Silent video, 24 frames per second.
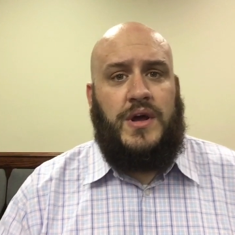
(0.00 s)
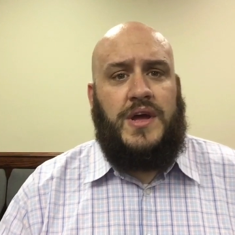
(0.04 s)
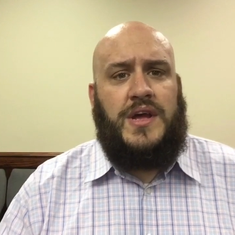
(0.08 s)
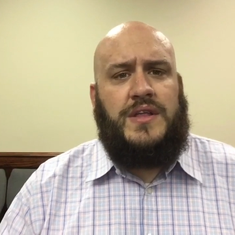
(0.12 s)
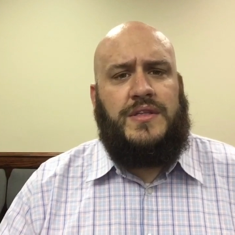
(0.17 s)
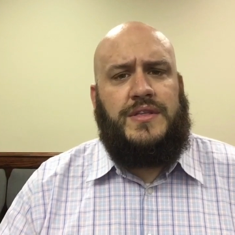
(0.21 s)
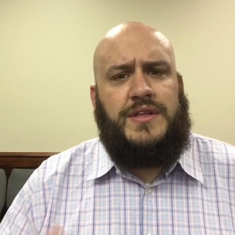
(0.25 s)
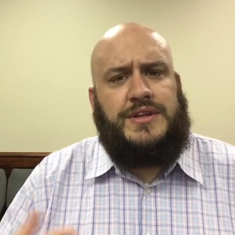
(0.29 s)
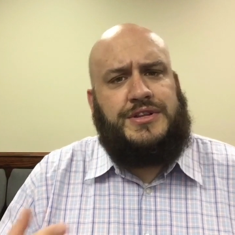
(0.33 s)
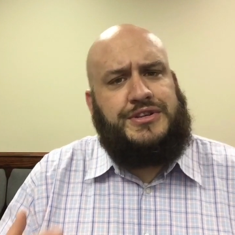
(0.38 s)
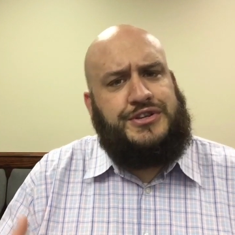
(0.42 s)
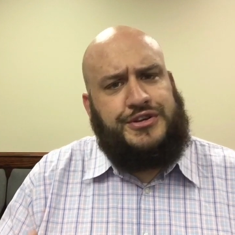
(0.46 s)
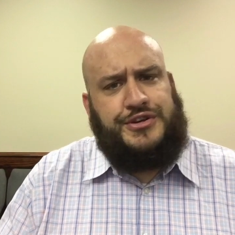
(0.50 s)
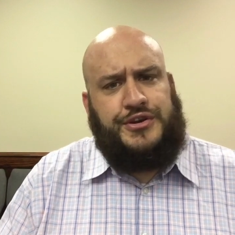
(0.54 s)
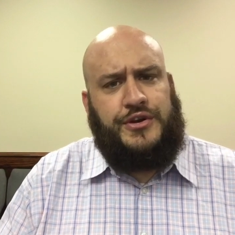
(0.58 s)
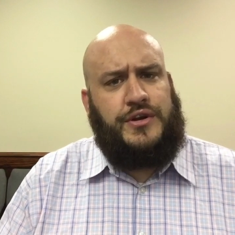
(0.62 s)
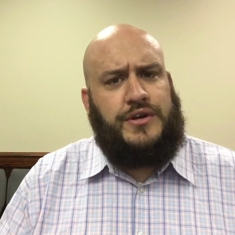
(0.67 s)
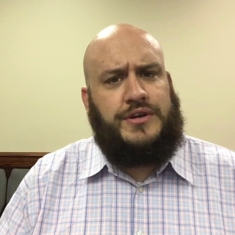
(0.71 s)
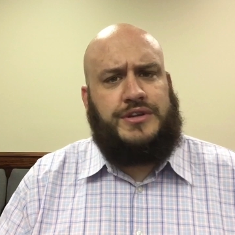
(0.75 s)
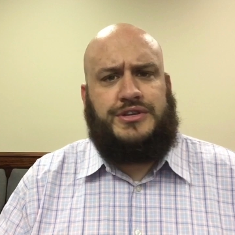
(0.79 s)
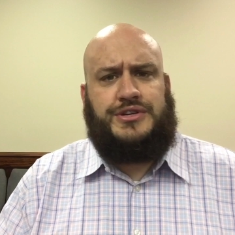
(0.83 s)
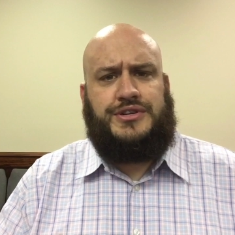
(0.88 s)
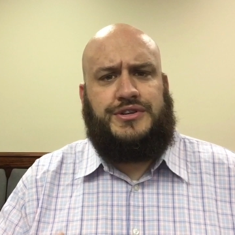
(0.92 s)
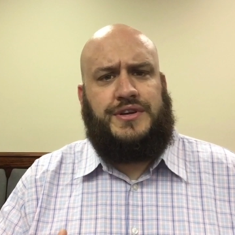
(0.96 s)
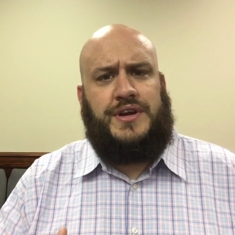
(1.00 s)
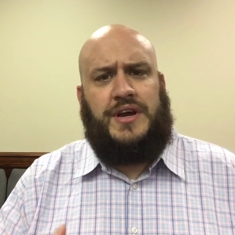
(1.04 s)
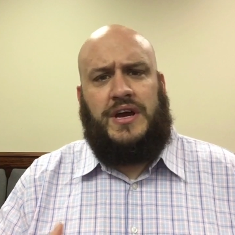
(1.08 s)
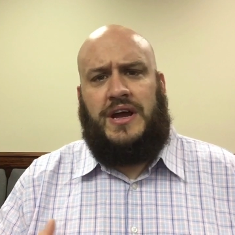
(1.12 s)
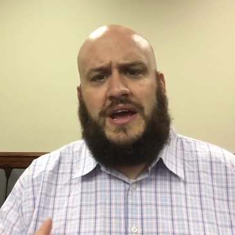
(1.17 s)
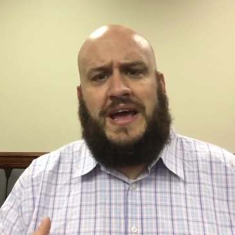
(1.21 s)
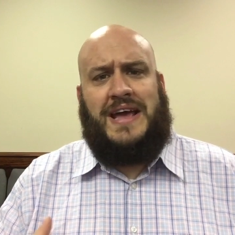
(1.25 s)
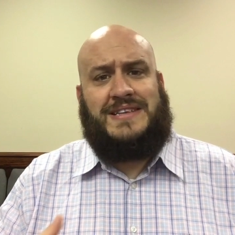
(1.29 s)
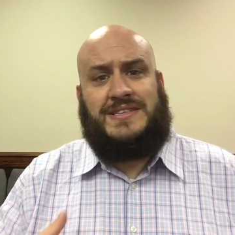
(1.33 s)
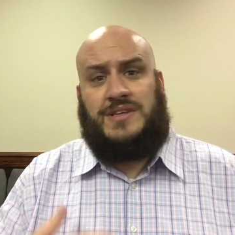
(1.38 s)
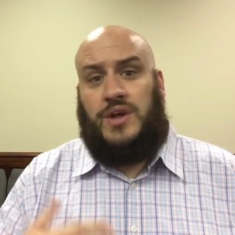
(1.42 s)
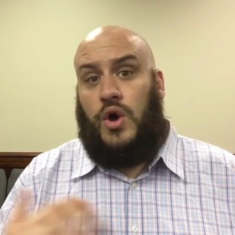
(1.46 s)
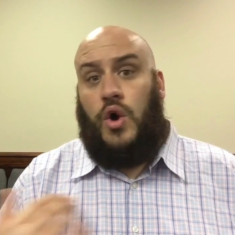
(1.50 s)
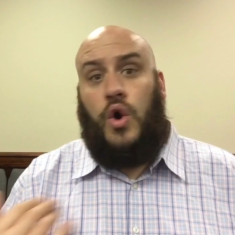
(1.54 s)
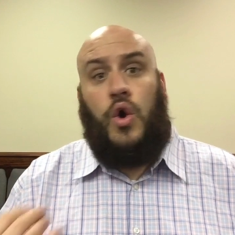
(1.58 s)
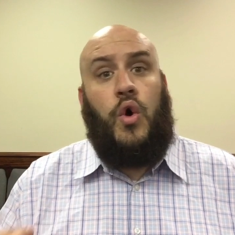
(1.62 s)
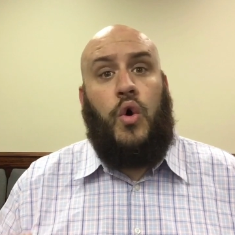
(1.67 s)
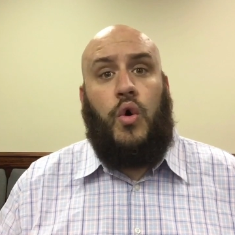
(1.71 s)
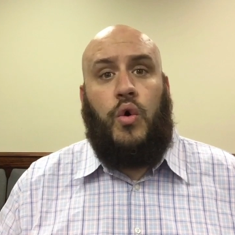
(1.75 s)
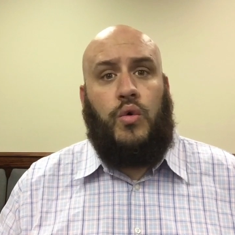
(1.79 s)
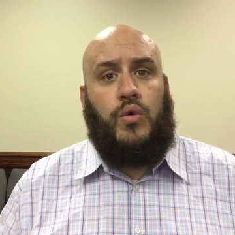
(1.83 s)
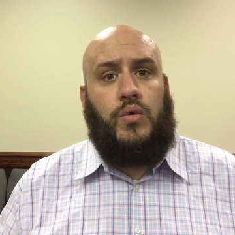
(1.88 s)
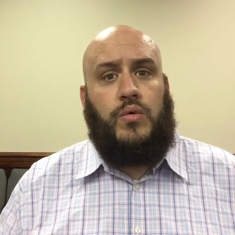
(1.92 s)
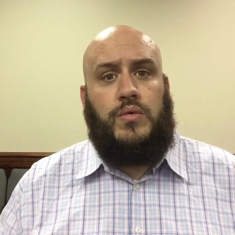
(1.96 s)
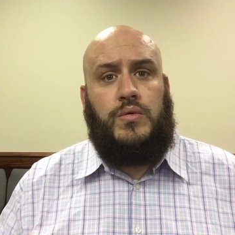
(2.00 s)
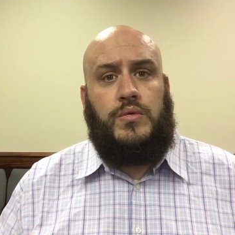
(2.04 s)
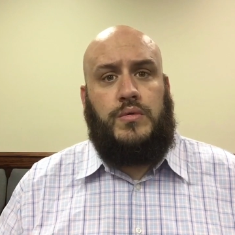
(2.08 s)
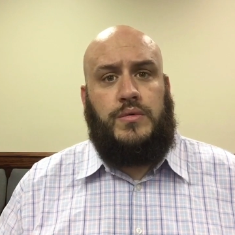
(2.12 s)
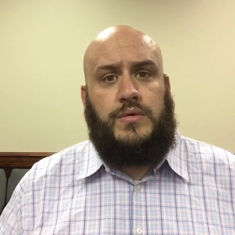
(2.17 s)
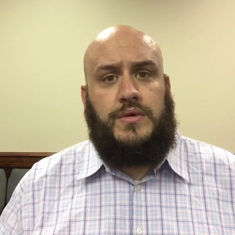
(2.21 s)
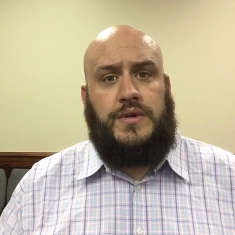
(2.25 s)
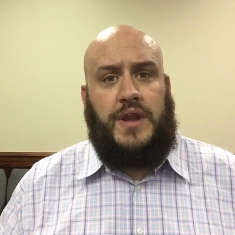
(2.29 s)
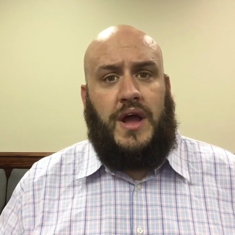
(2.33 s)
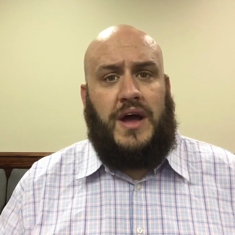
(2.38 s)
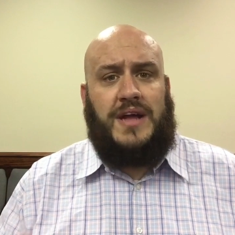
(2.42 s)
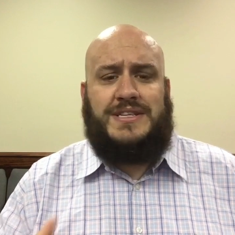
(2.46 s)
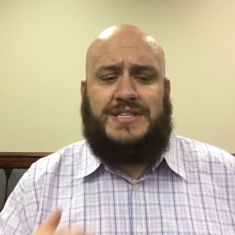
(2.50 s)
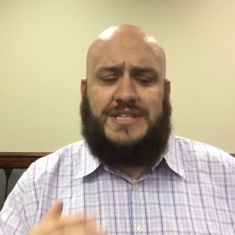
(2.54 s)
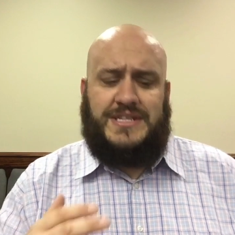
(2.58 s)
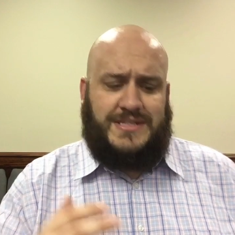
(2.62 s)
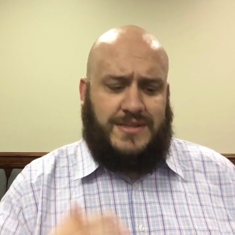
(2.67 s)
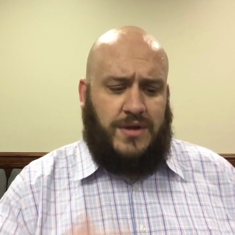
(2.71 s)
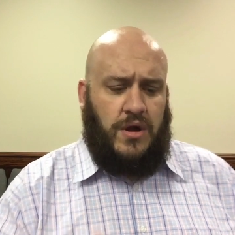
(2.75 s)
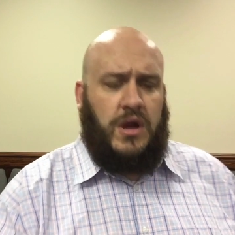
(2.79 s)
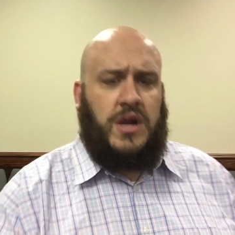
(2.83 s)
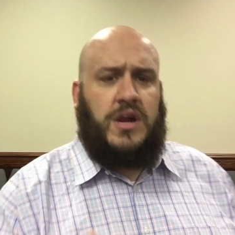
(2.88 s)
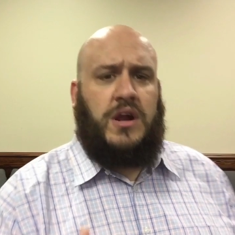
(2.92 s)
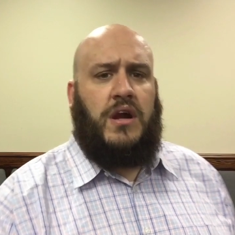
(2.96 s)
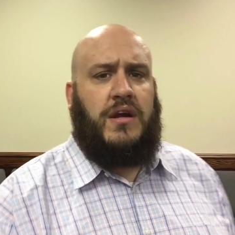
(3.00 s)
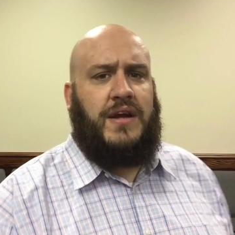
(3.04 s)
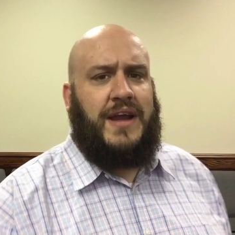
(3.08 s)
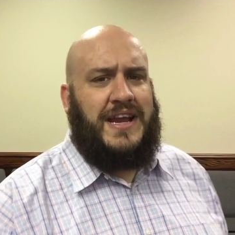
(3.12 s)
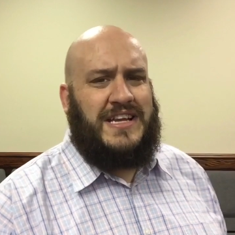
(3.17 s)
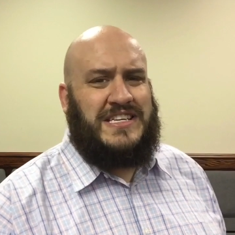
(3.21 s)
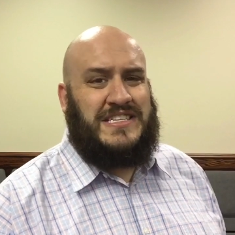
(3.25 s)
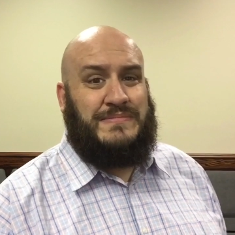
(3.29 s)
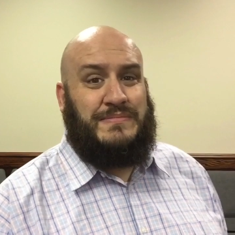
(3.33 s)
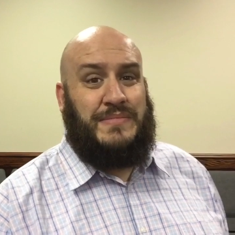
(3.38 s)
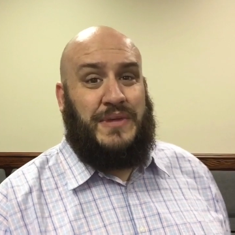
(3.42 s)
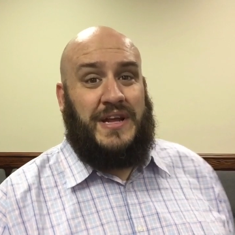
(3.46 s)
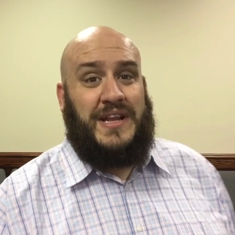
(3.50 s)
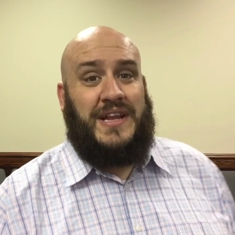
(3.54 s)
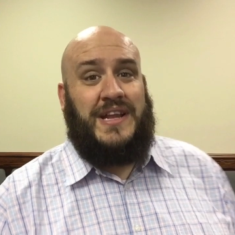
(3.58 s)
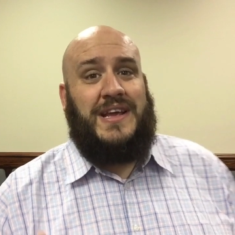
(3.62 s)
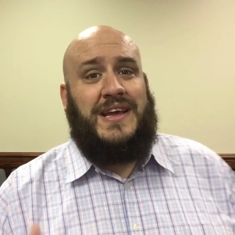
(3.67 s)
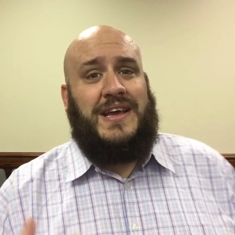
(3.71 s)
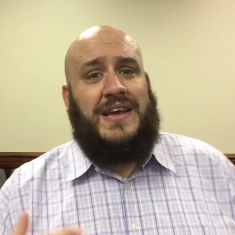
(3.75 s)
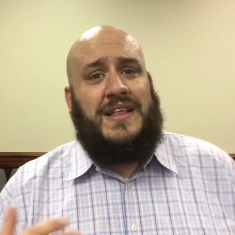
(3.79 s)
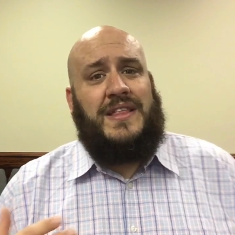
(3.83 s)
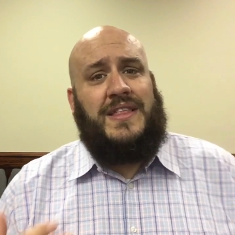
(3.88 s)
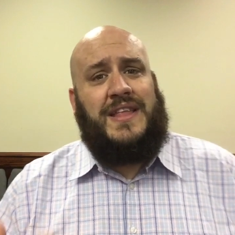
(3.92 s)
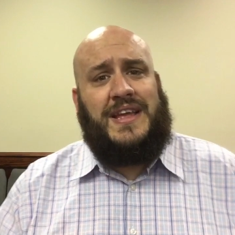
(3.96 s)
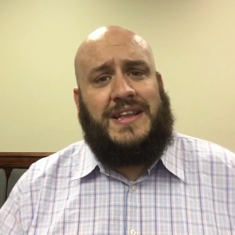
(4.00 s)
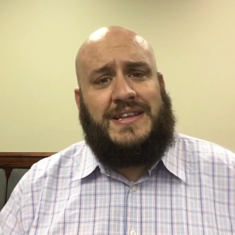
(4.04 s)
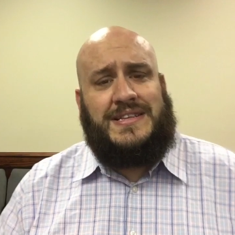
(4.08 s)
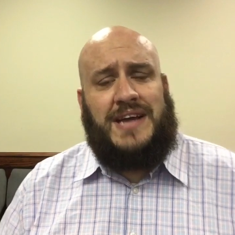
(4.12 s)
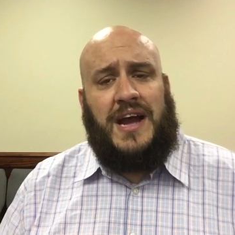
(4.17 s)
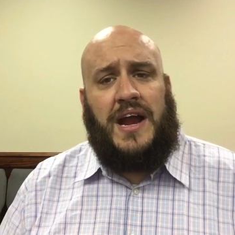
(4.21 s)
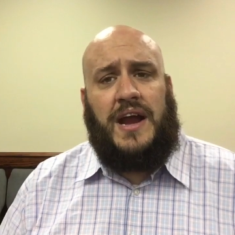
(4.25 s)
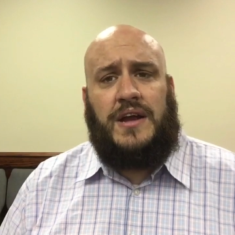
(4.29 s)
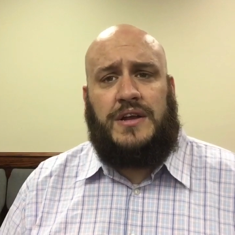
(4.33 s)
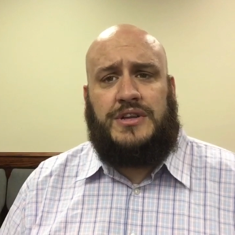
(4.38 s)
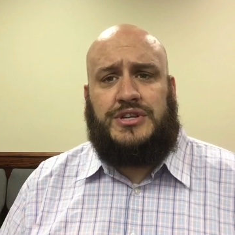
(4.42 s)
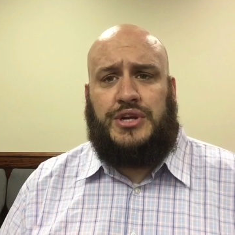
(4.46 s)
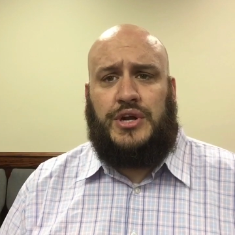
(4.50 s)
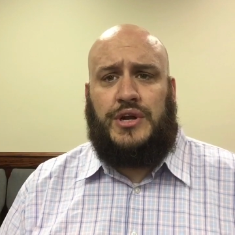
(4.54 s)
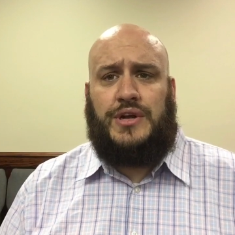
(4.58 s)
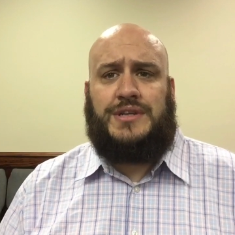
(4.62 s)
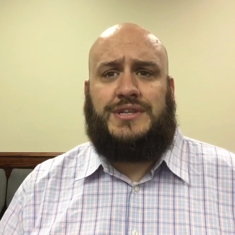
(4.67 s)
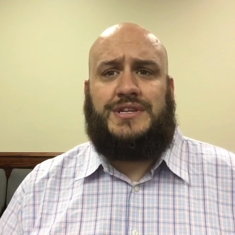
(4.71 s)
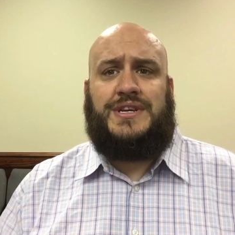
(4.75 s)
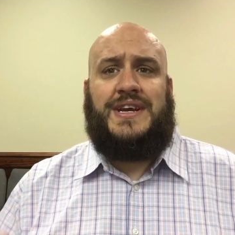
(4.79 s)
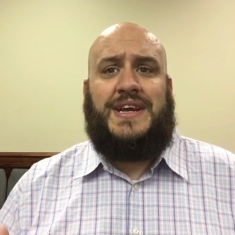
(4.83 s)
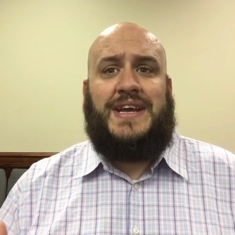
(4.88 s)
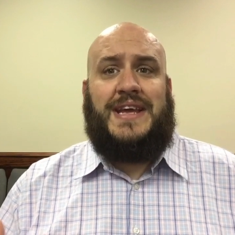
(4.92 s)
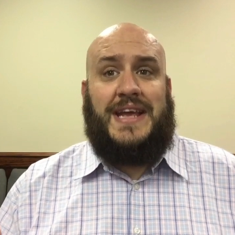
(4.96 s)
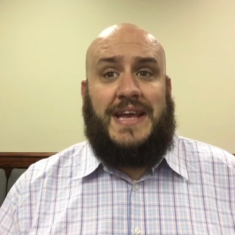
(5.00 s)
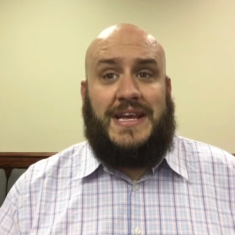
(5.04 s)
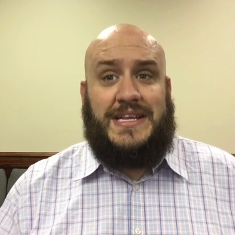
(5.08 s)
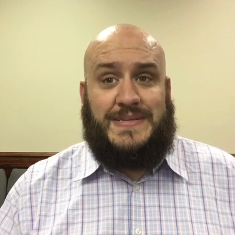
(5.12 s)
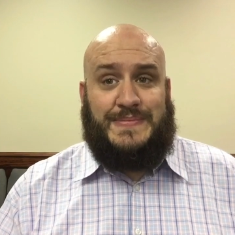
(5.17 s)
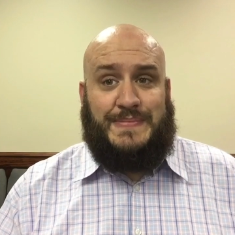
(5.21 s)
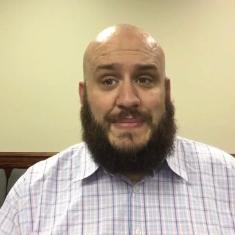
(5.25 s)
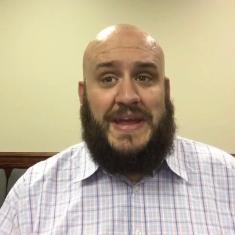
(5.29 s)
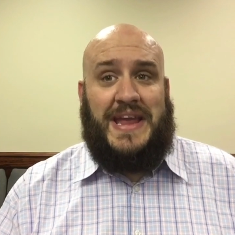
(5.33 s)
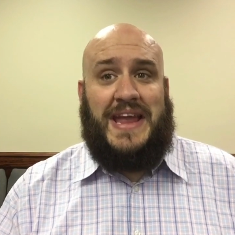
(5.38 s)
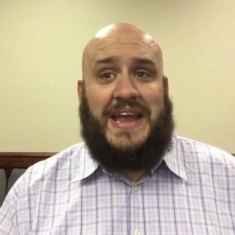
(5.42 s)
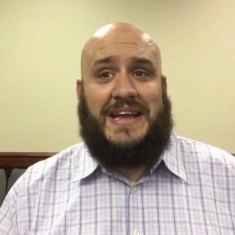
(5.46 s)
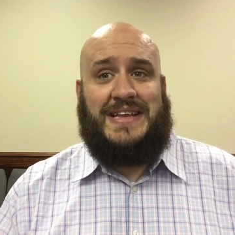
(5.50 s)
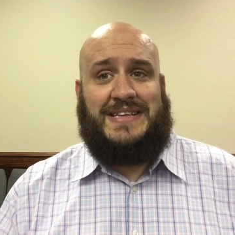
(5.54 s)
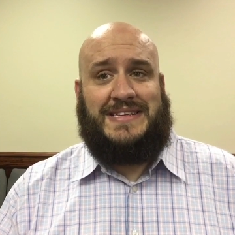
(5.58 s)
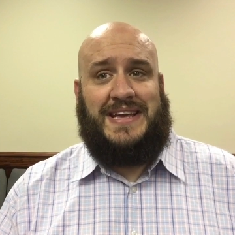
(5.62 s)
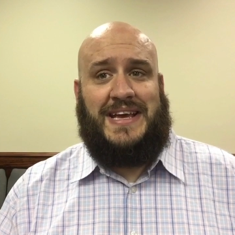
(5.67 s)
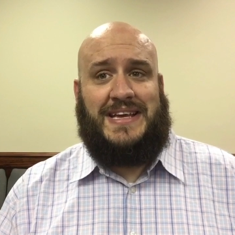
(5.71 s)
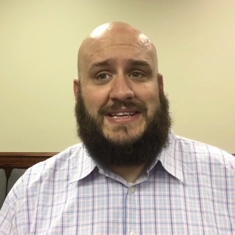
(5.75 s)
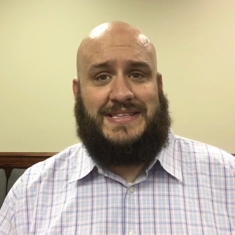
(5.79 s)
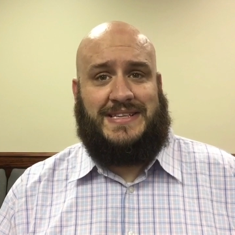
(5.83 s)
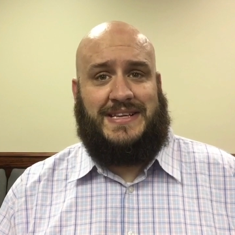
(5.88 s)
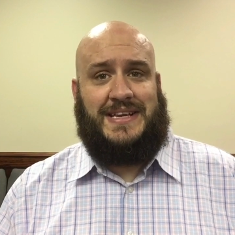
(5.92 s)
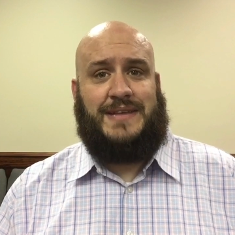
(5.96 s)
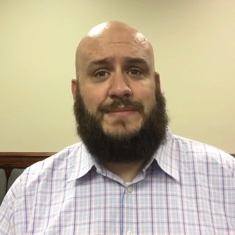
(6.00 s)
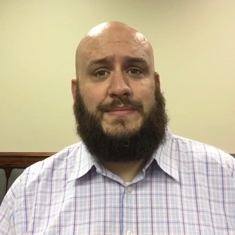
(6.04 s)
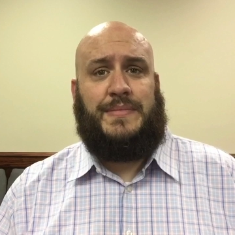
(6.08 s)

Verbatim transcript: the church uh, as a whole not just our congregation, but the entire church is being tested.